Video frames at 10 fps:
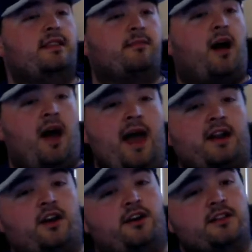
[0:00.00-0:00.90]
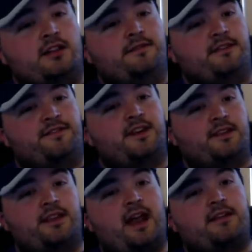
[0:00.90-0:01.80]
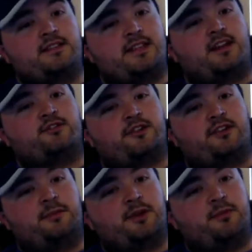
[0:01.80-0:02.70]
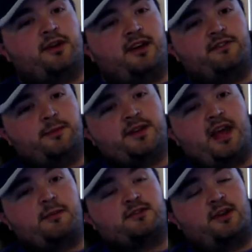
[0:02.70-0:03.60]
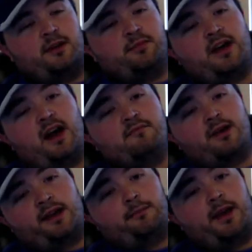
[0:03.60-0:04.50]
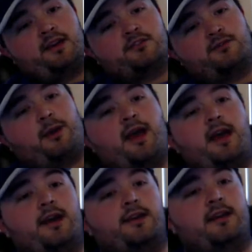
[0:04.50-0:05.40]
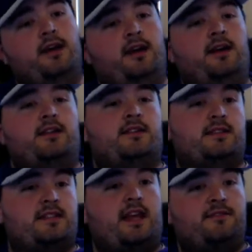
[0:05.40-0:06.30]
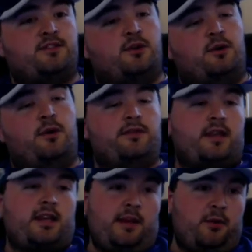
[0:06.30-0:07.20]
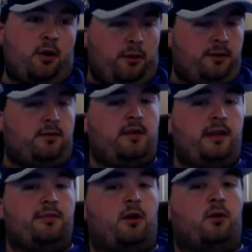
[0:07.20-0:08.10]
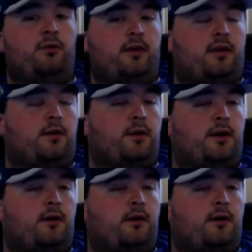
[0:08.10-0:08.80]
I had a card leave the field and then had a stand trigger come into play on flip of damage, so I can play Hive Makers from my hand to save soul and then keep going, keep the whole thing going.